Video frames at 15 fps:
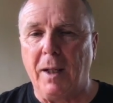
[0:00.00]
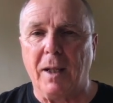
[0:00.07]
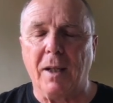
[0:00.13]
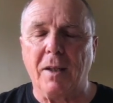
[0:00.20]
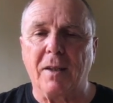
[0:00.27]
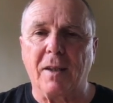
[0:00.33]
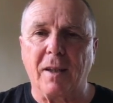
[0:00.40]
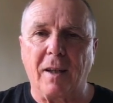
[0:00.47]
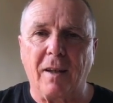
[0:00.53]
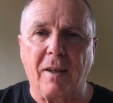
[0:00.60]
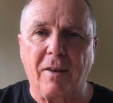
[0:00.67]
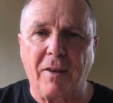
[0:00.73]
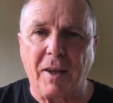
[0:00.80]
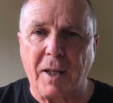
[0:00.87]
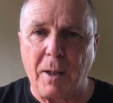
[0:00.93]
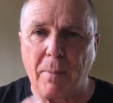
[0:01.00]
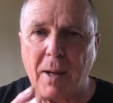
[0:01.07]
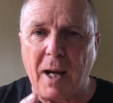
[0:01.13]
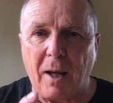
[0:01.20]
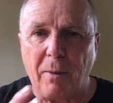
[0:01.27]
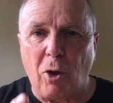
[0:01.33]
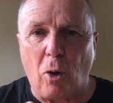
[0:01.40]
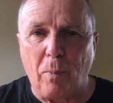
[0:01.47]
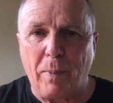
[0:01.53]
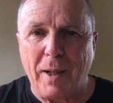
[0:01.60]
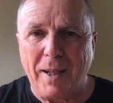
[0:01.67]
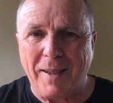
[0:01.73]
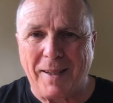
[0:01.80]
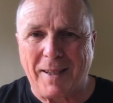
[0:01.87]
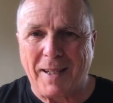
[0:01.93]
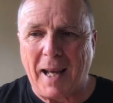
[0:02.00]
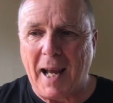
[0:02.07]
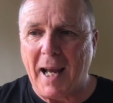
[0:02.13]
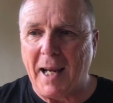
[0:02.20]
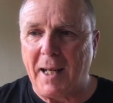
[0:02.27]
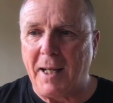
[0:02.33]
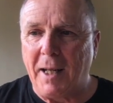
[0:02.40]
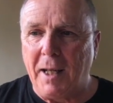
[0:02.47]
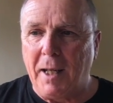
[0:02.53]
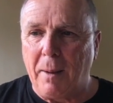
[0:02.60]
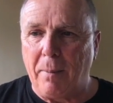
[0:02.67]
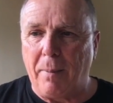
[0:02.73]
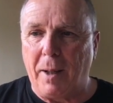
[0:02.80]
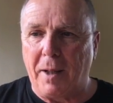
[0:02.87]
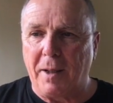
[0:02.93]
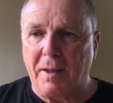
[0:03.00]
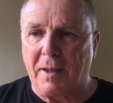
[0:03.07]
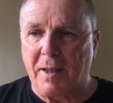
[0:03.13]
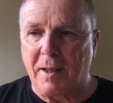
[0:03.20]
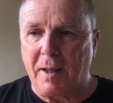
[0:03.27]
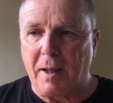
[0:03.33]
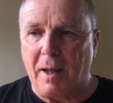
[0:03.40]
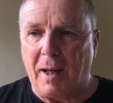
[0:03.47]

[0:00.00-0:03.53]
It's a thing about not being sad, but it's